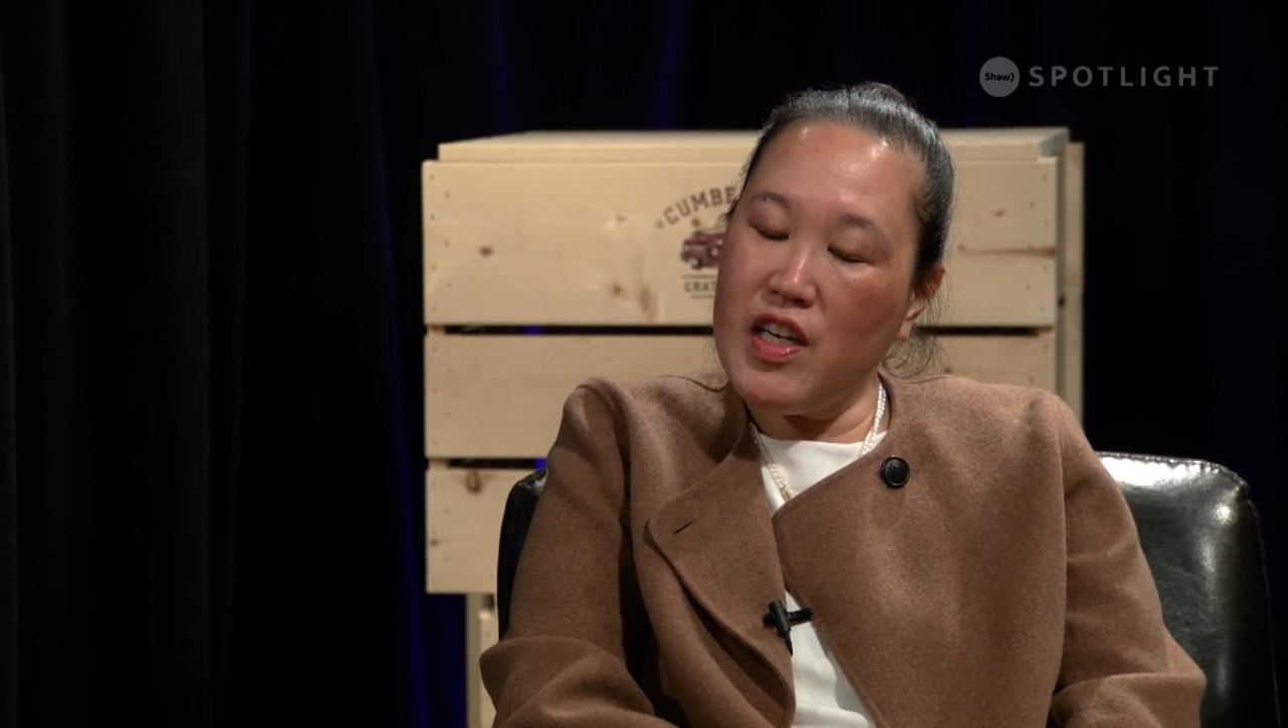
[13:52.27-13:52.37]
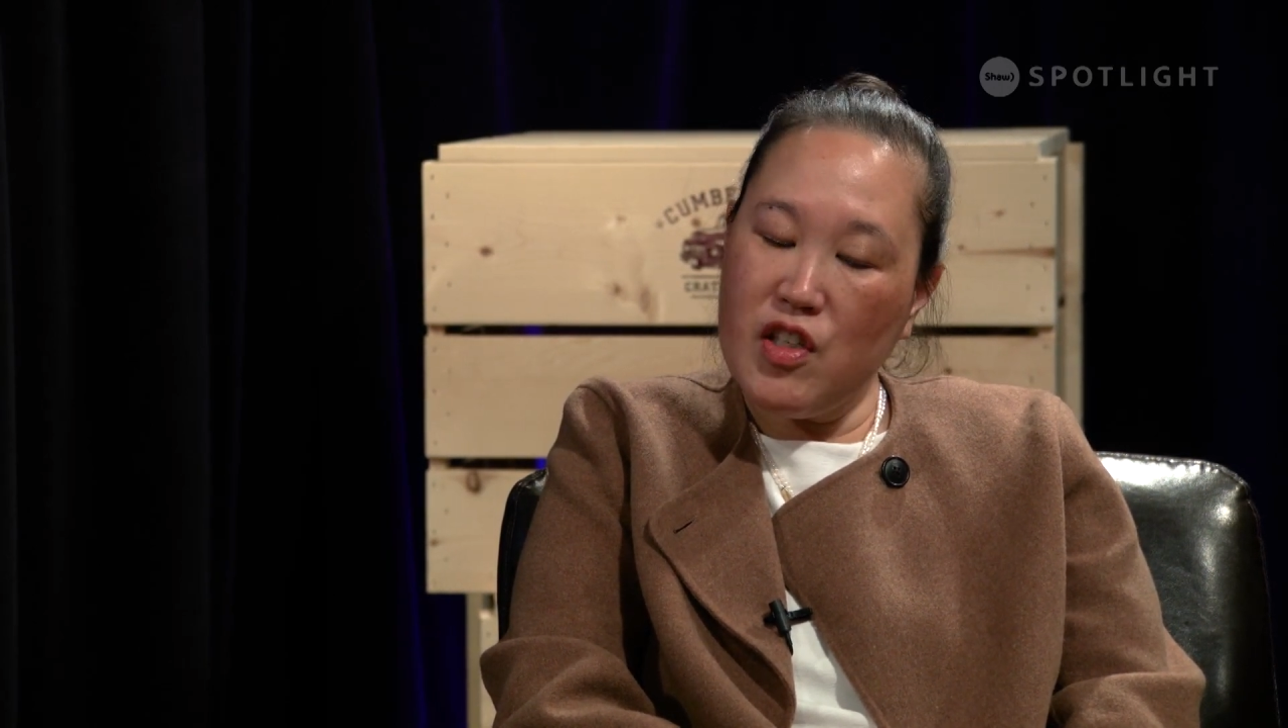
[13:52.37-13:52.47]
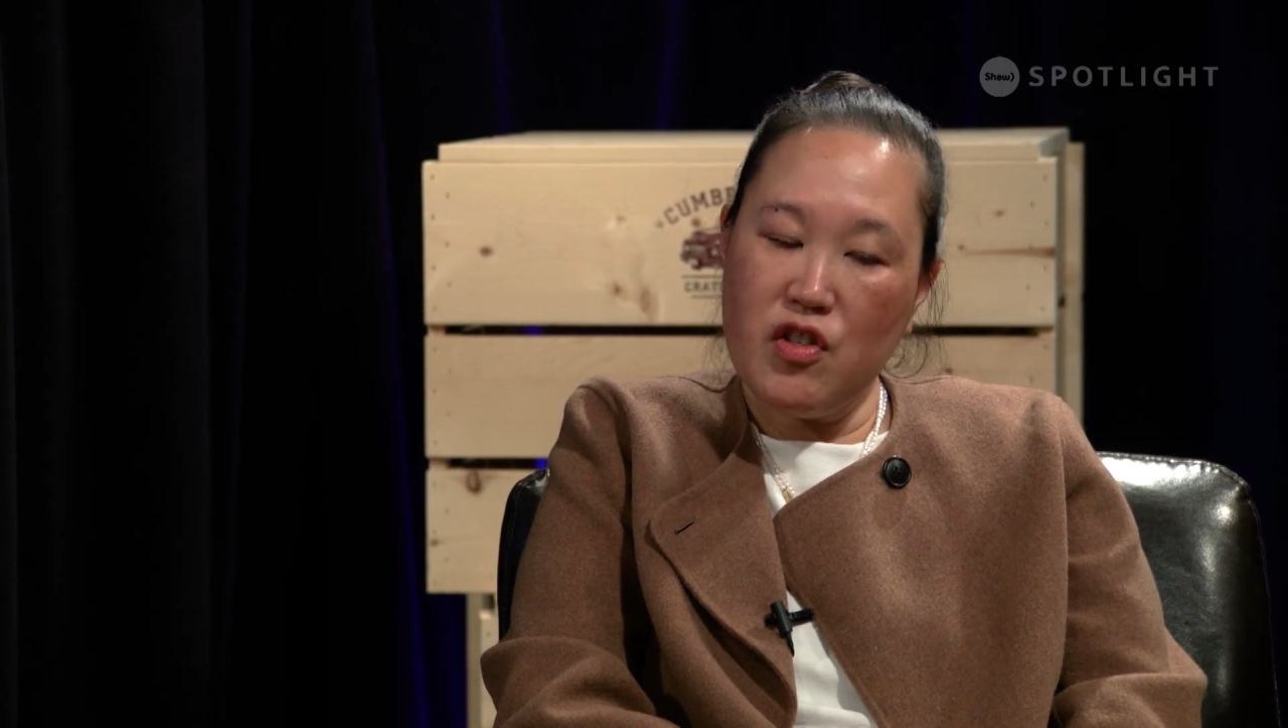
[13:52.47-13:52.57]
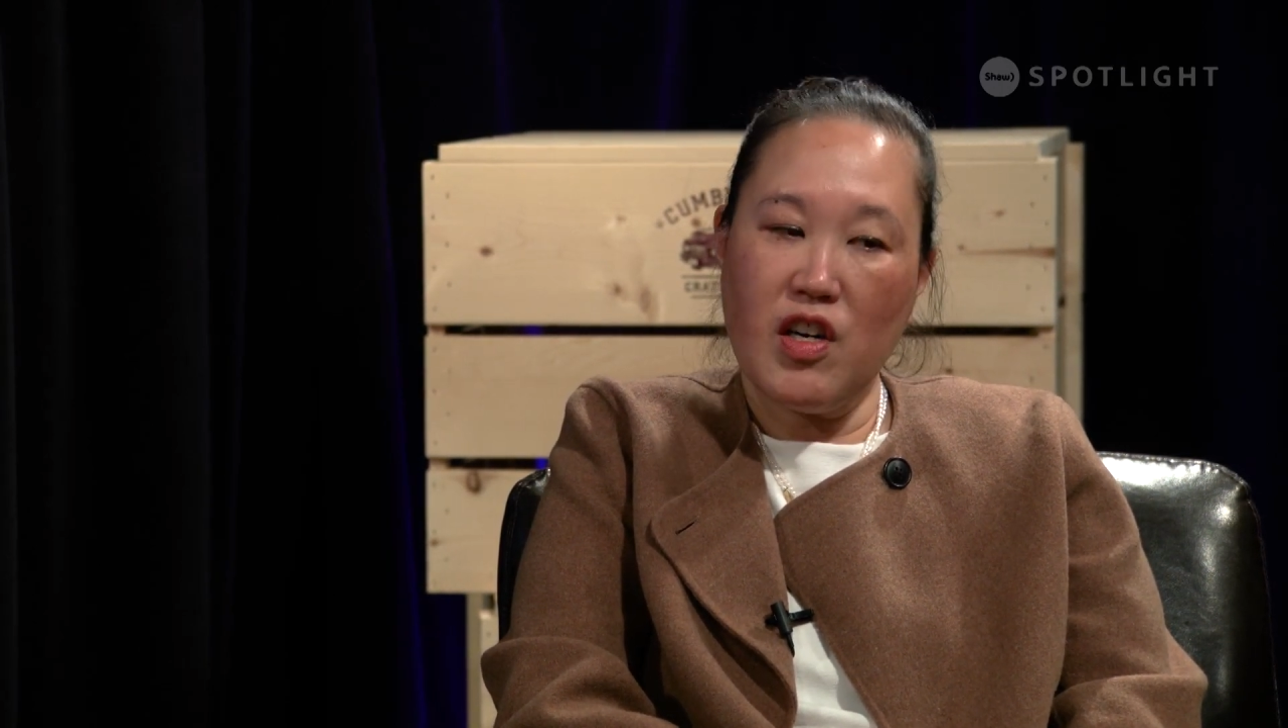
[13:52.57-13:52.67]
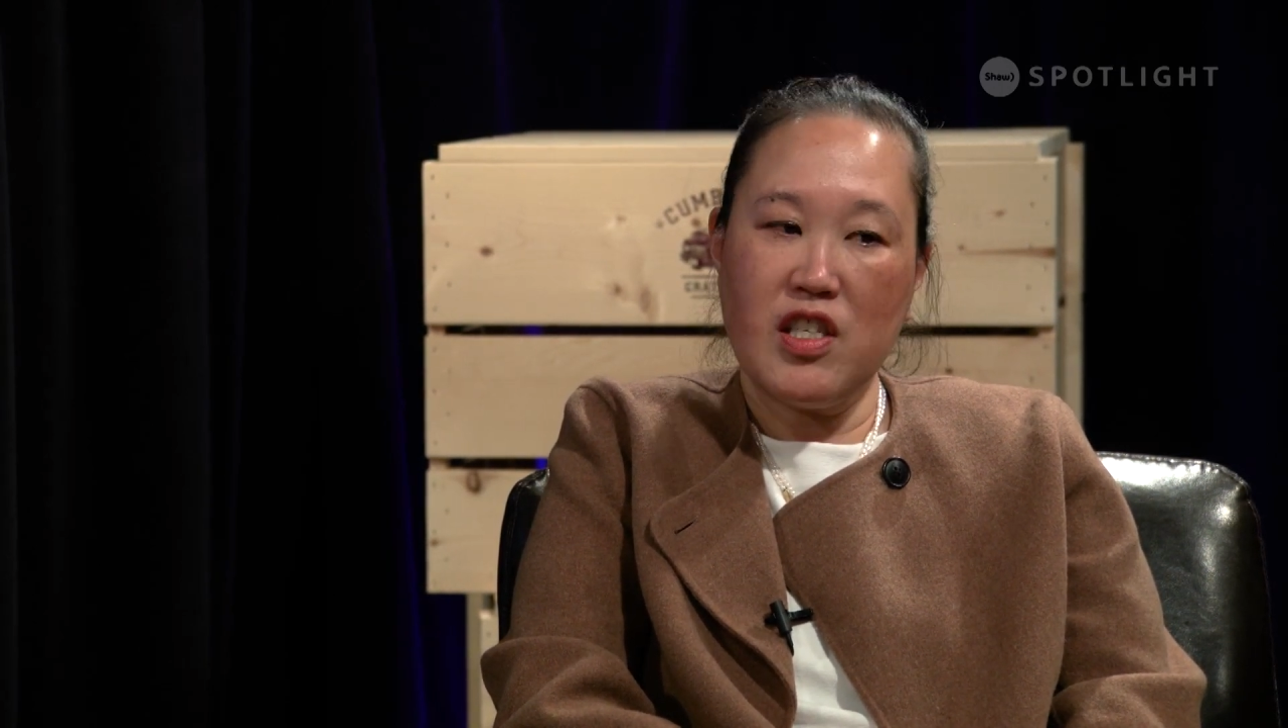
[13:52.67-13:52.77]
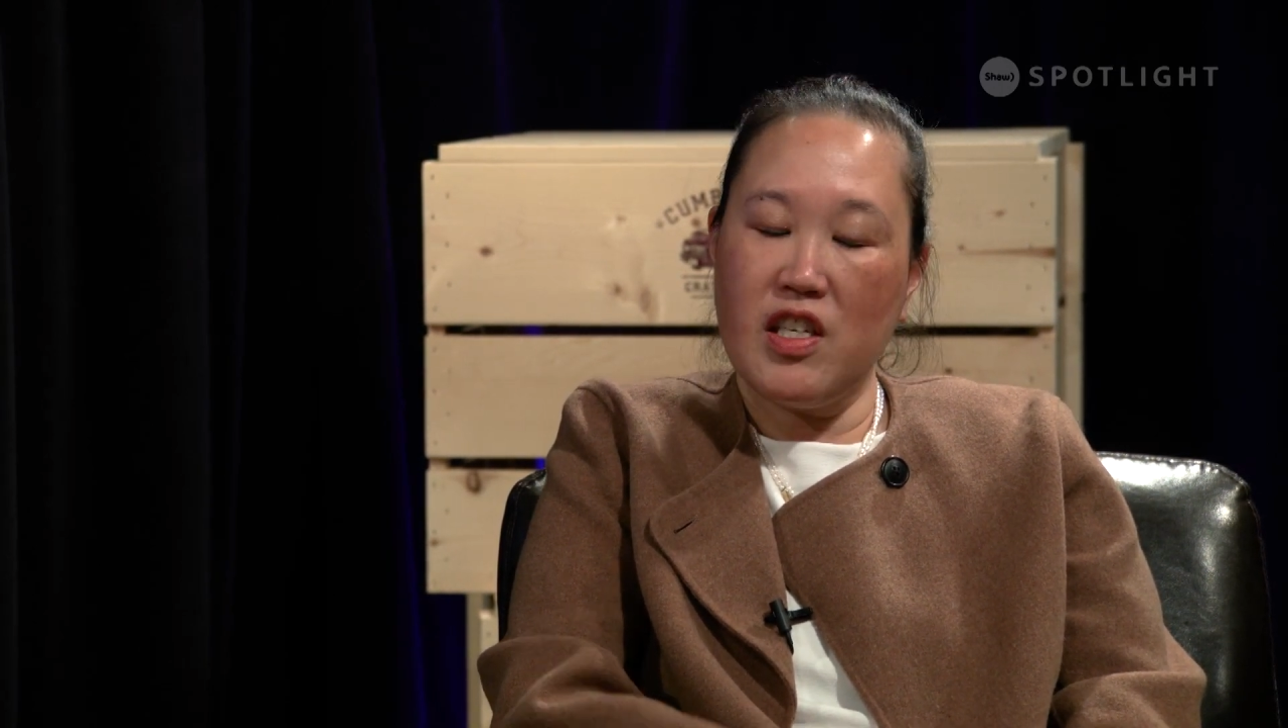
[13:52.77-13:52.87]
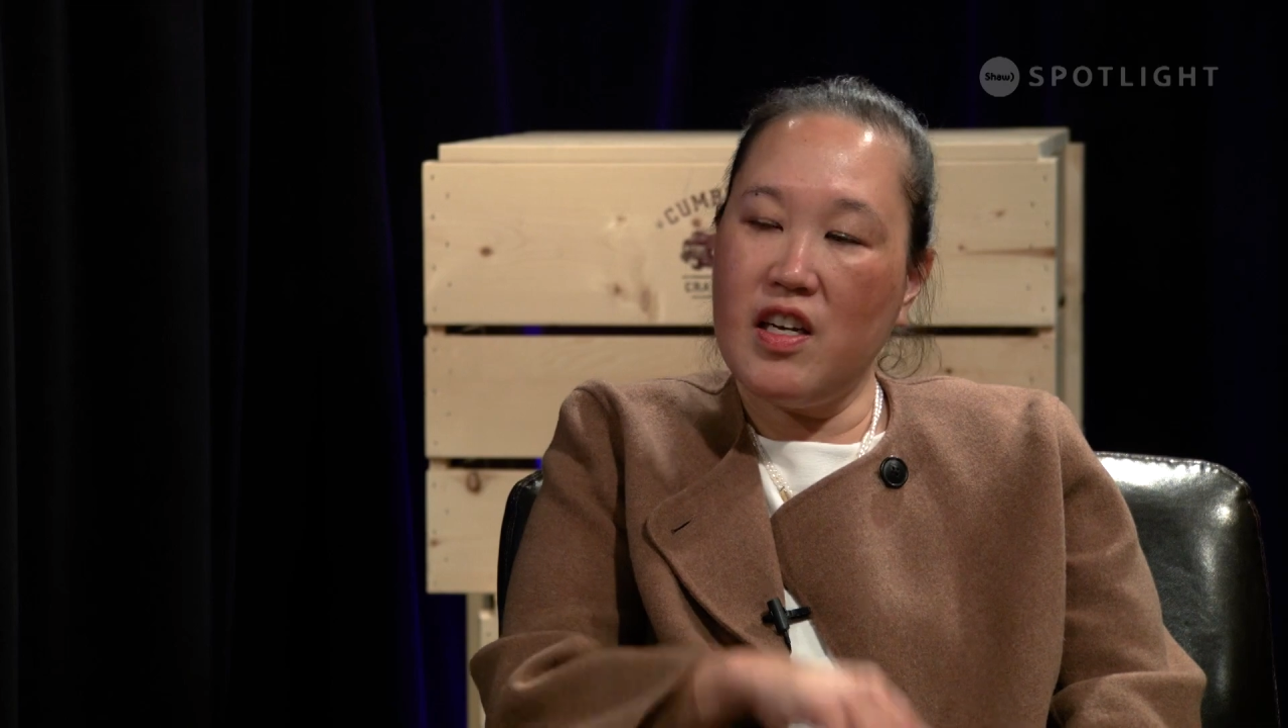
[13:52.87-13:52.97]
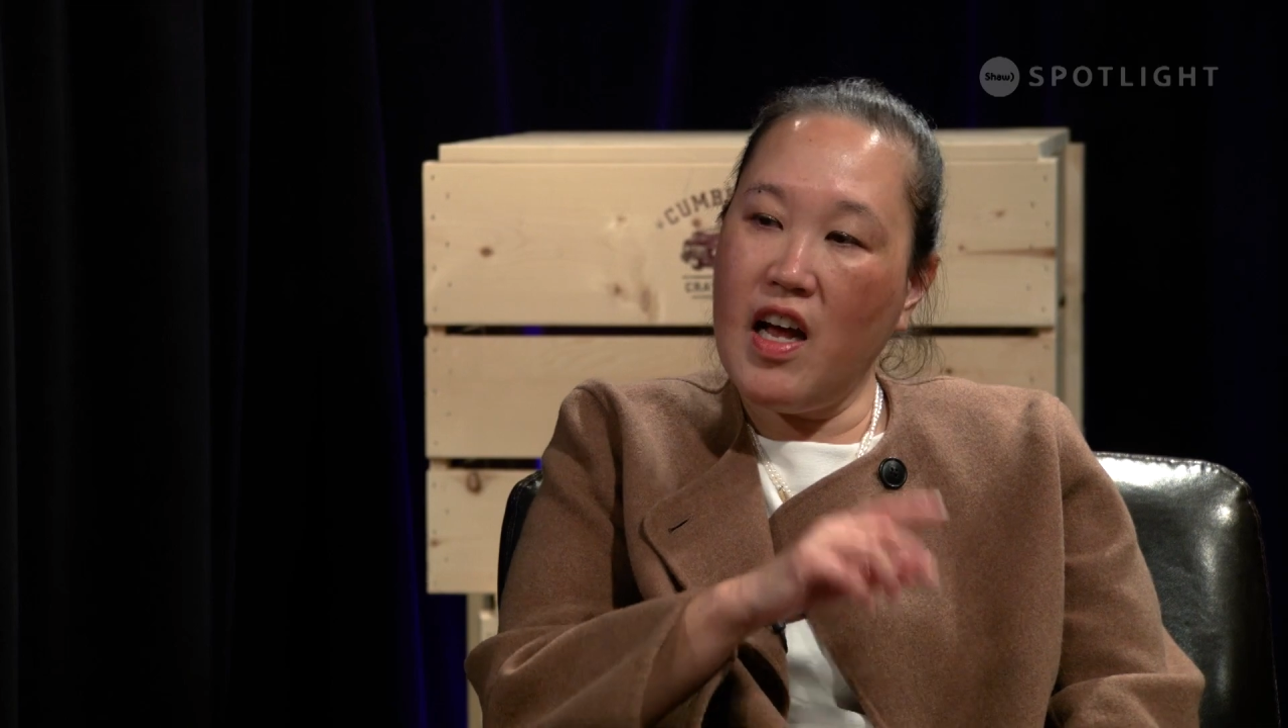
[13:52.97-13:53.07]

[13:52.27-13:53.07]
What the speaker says: instruction